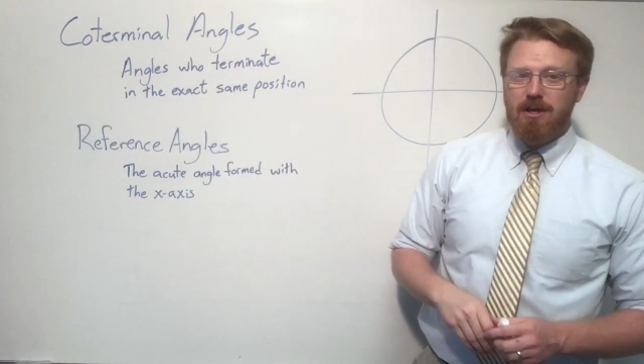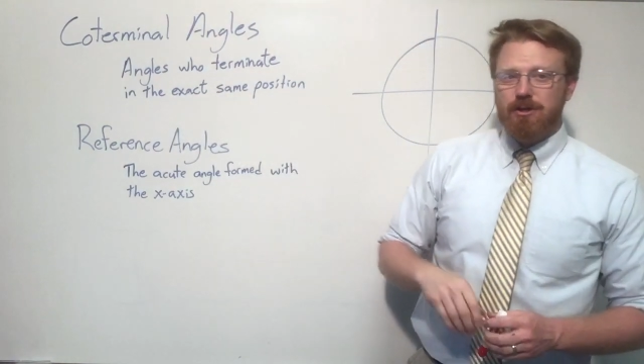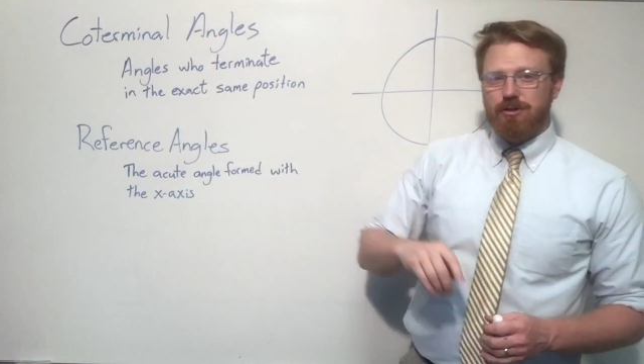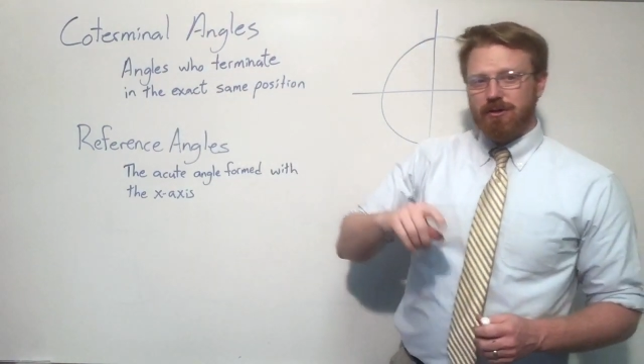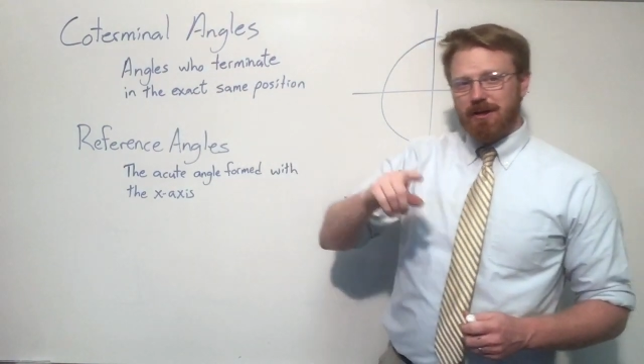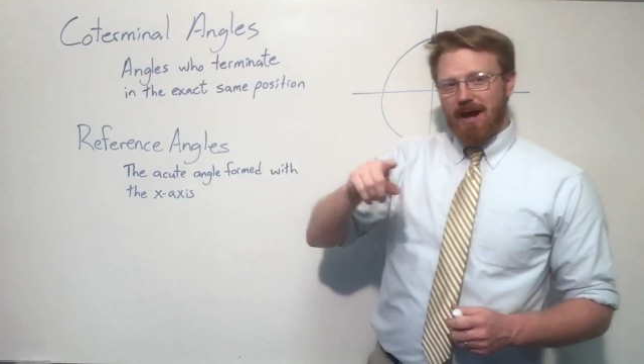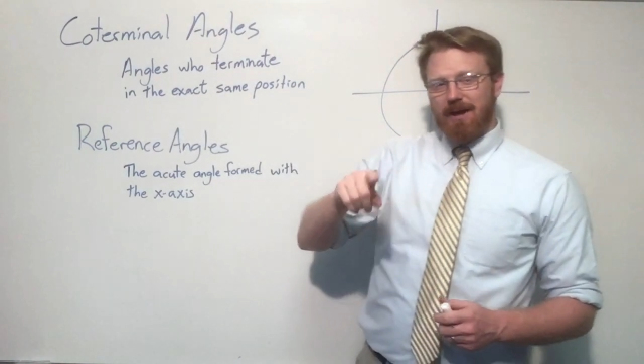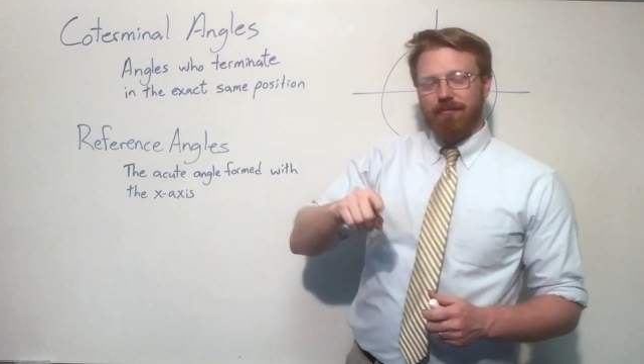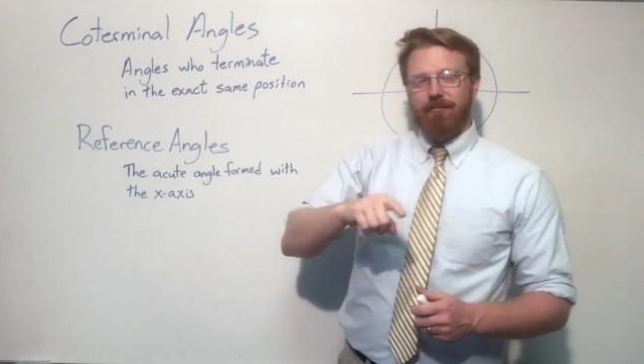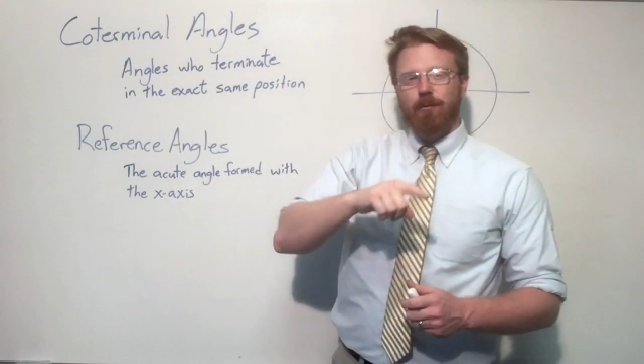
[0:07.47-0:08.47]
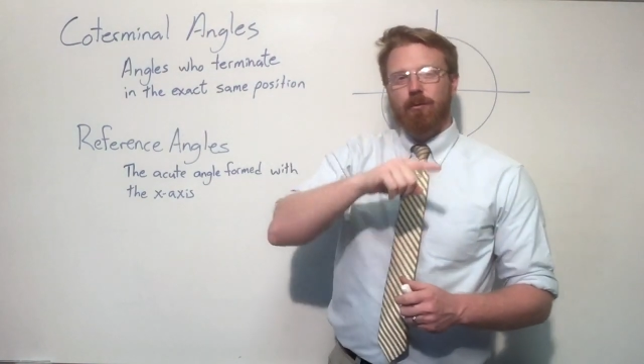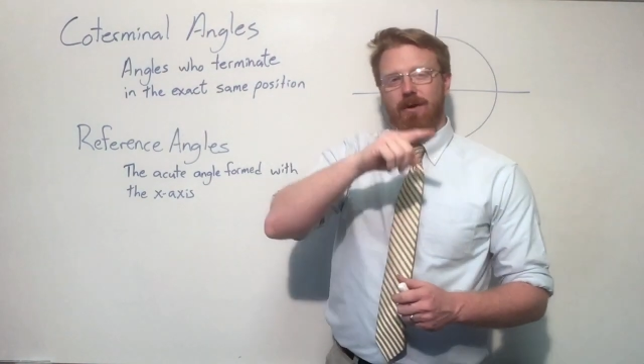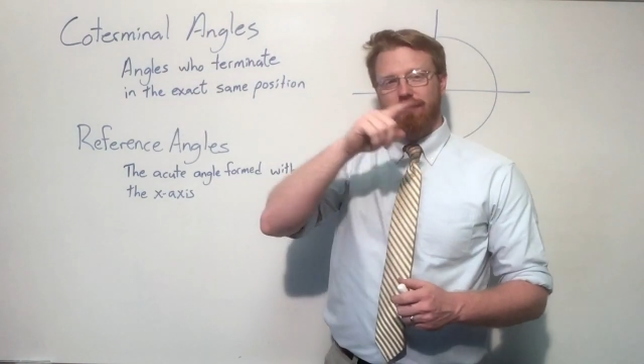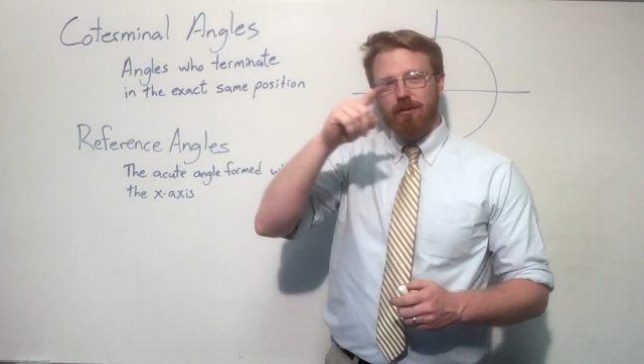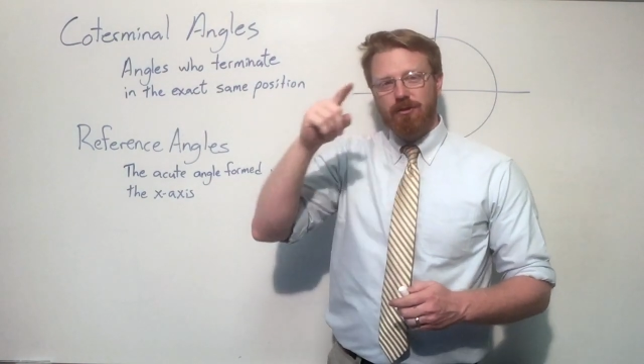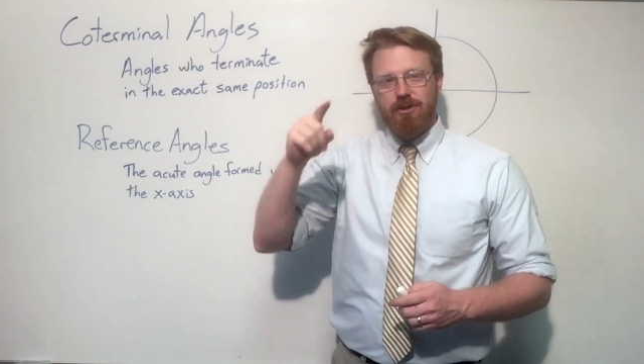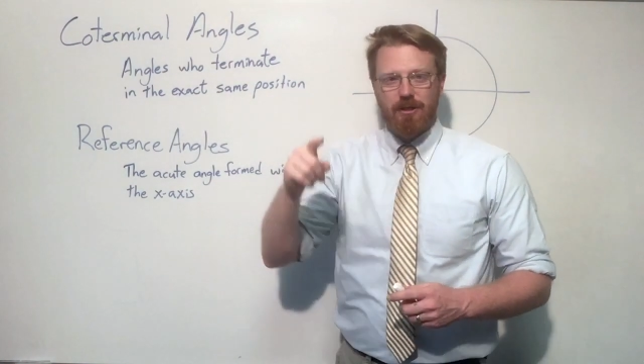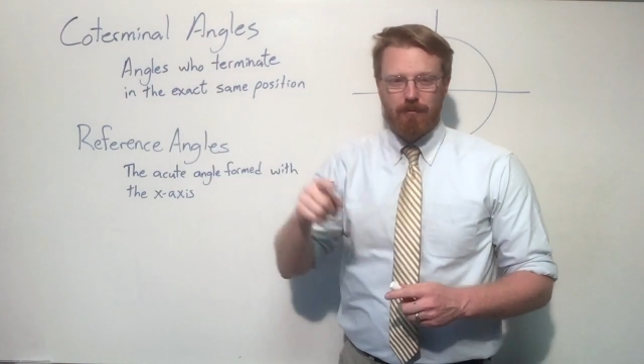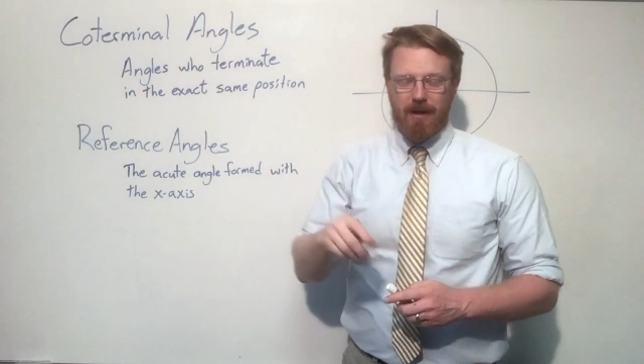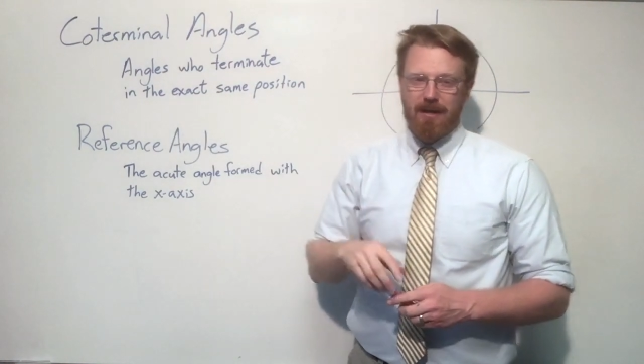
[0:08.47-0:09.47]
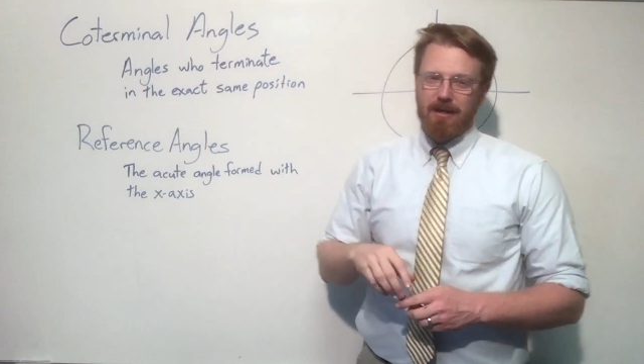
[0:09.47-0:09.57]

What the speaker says: So you need to add a full revolution, right?